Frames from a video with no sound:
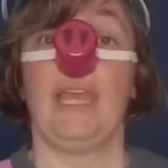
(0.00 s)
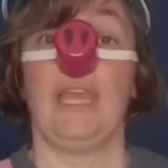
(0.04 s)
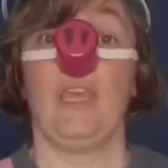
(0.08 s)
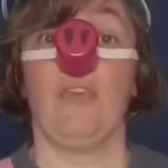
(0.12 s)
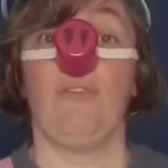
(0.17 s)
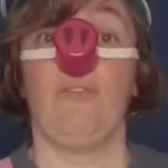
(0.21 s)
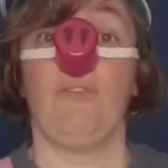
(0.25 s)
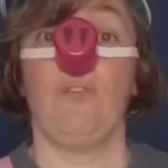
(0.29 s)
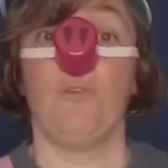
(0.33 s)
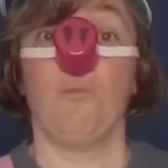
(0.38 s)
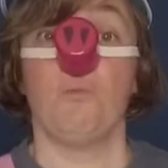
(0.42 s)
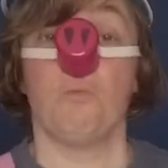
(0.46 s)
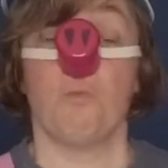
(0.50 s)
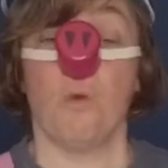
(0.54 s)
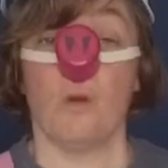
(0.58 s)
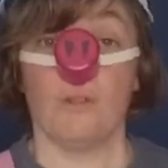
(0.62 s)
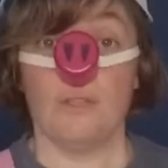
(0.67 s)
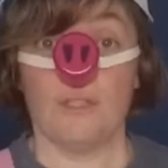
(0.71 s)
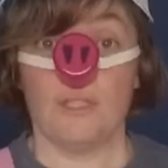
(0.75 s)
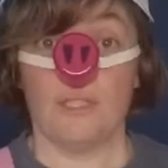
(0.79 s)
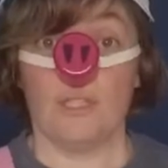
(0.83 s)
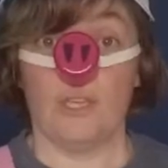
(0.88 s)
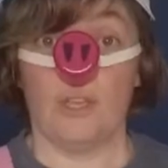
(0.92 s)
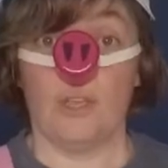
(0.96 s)
If you
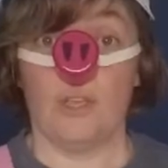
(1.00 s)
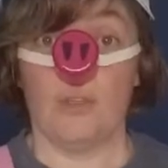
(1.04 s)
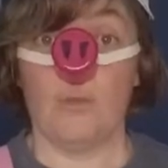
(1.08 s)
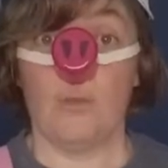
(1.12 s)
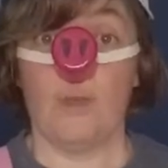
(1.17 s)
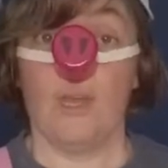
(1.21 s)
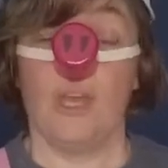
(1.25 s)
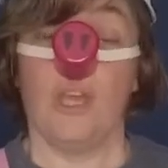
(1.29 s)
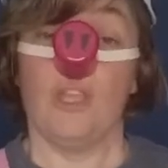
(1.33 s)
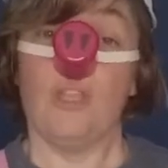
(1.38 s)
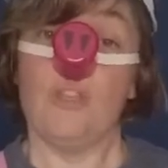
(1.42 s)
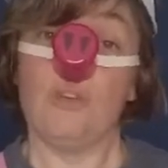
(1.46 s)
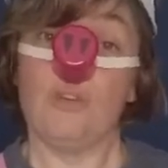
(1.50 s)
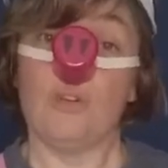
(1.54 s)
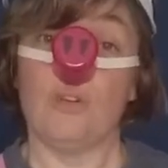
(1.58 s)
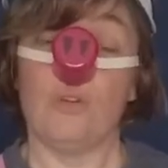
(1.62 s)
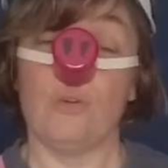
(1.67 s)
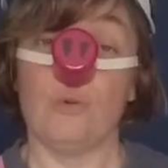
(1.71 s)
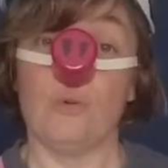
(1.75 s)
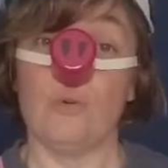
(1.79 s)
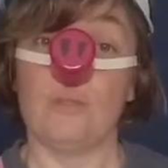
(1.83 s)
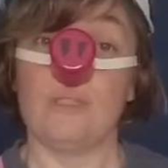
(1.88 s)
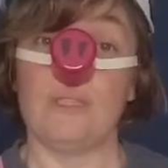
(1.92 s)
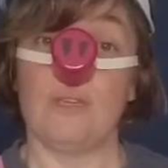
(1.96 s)
want to, you
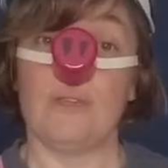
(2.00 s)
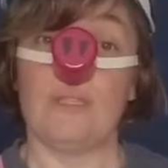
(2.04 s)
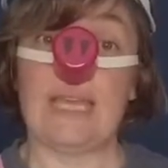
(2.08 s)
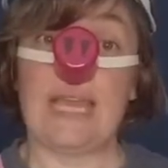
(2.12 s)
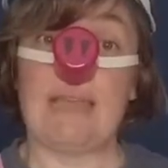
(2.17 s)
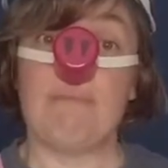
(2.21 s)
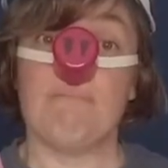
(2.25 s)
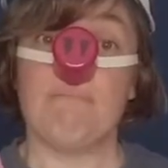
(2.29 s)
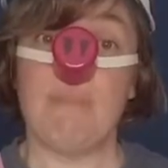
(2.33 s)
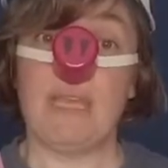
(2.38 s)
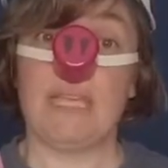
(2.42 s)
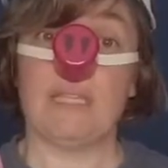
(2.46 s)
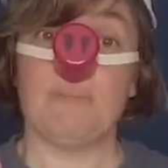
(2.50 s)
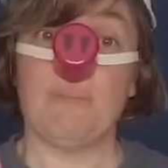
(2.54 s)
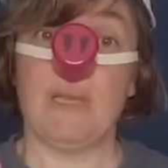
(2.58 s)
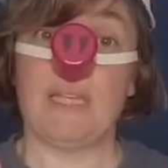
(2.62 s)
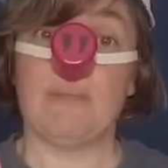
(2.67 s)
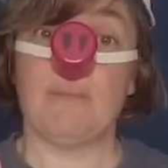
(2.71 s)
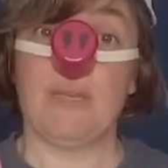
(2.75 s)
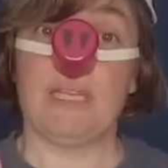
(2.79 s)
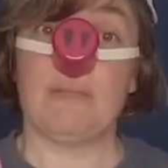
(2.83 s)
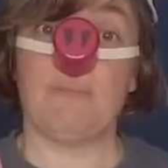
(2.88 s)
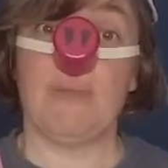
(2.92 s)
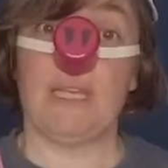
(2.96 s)
could also say mix,
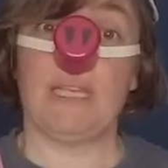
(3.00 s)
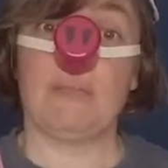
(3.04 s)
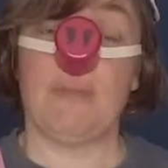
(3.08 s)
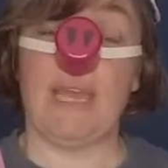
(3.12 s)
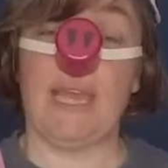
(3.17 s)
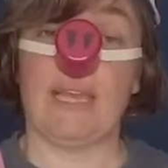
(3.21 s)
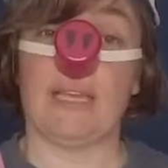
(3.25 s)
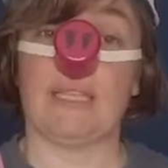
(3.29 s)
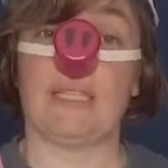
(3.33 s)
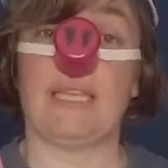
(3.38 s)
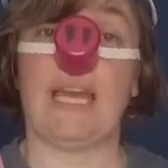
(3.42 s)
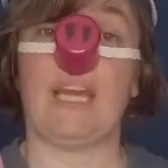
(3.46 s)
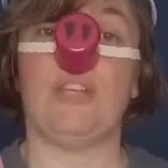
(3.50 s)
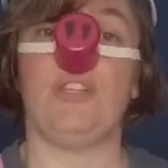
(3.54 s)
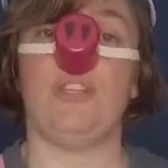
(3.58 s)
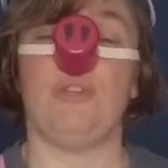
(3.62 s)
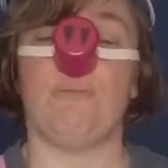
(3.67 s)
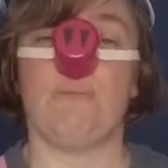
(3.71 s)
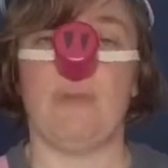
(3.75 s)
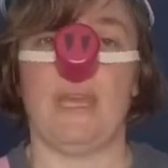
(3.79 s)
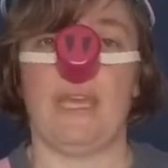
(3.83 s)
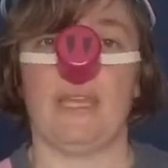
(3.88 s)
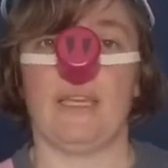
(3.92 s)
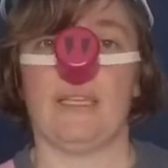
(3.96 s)
mix, mix, mix, mix as
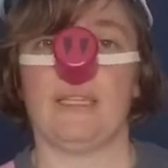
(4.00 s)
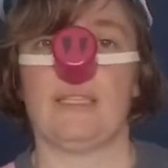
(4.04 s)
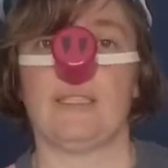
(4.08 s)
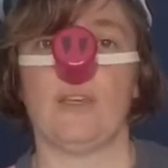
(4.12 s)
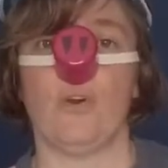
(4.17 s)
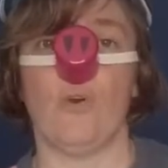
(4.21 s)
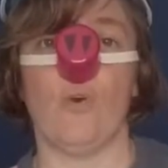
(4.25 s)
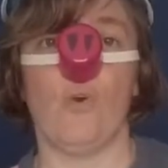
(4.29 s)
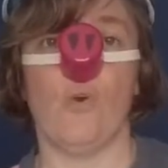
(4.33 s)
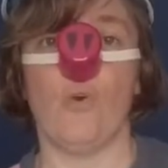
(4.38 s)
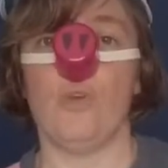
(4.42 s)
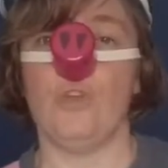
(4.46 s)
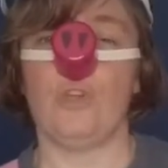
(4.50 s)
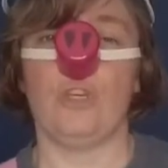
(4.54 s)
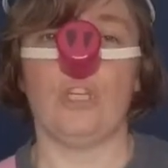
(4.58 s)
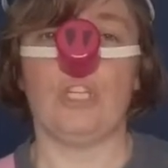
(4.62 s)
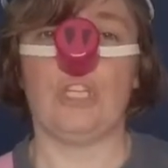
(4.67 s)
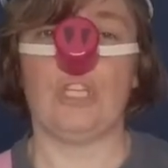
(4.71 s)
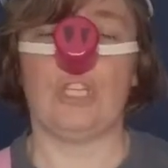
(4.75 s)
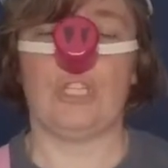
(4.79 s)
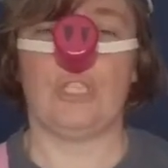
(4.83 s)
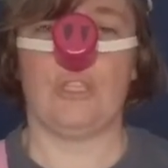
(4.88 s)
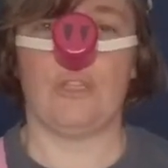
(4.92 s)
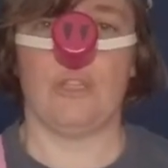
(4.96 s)
you mix, or you can
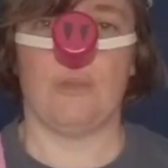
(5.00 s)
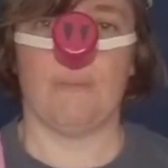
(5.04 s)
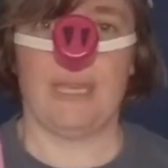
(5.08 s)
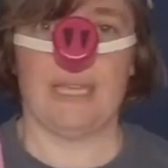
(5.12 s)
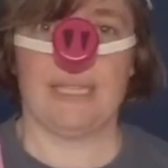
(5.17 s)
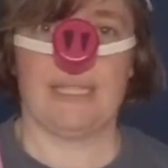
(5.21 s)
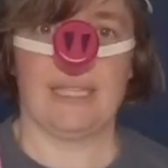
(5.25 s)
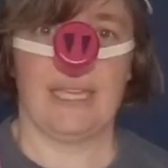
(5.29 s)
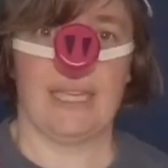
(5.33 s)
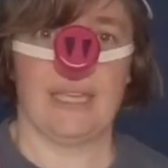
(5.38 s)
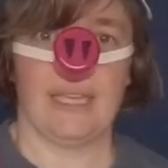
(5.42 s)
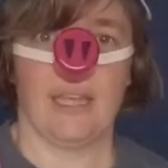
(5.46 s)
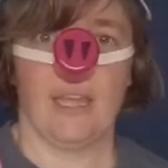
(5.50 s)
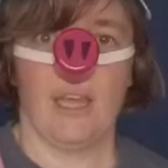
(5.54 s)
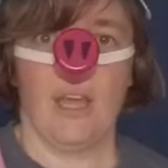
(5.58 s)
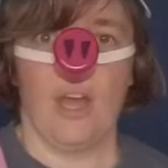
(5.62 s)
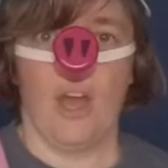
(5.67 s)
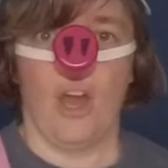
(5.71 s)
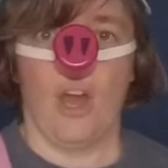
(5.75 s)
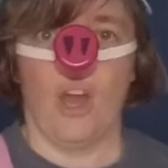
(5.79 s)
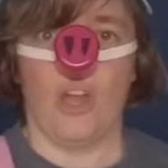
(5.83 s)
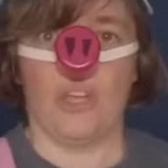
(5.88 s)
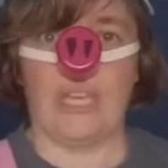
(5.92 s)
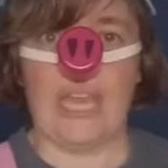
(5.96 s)
just do the mixing.
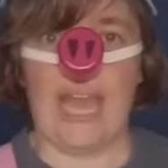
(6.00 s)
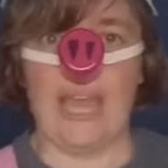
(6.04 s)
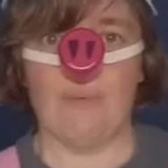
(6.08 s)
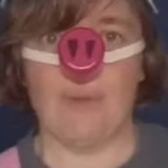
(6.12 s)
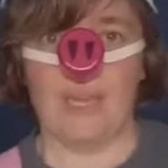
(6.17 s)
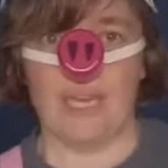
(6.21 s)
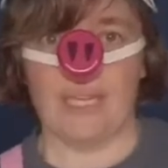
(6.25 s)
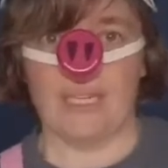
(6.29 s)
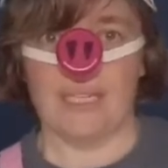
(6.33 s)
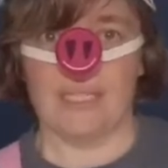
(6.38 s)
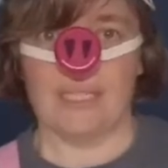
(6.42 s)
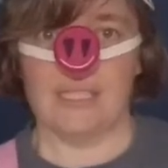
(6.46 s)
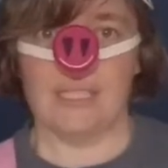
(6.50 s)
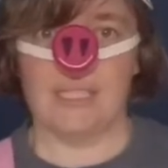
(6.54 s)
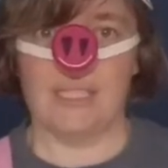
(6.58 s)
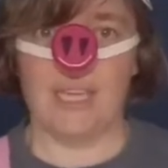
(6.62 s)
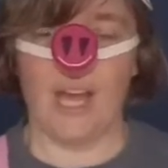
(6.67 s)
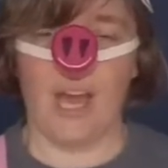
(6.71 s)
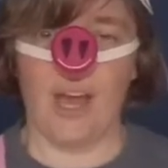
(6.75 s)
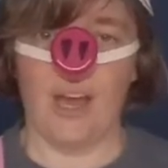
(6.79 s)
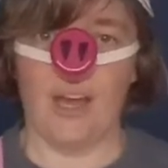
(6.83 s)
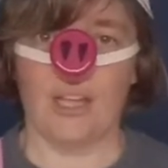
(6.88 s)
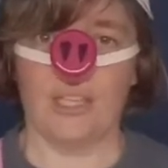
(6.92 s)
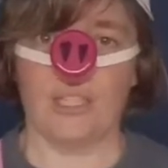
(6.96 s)
Okay, we're going to
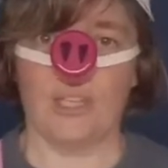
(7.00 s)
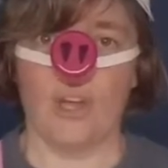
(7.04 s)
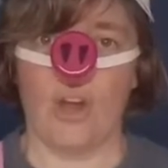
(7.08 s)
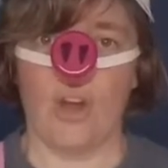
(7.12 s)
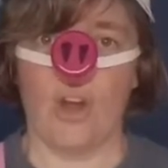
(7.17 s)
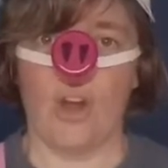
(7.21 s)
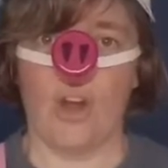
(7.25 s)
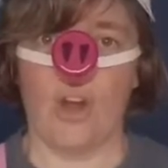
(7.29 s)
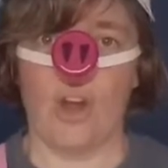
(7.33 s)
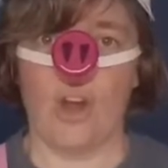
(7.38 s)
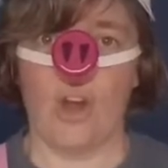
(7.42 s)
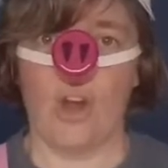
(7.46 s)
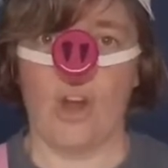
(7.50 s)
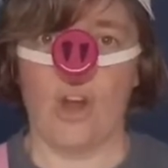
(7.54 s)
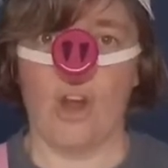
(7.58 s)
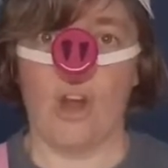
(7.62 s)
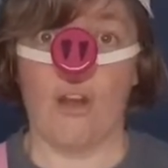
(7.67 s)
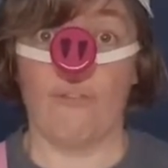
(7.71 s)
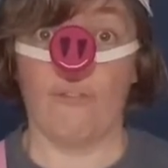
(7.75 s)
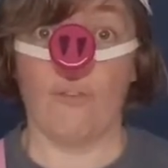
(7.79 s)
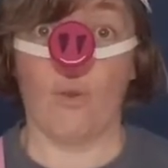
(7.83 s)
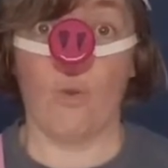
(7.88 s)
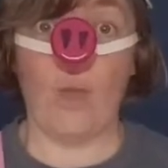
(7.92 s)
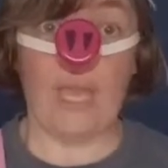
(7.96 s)
start
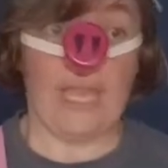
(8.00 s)
off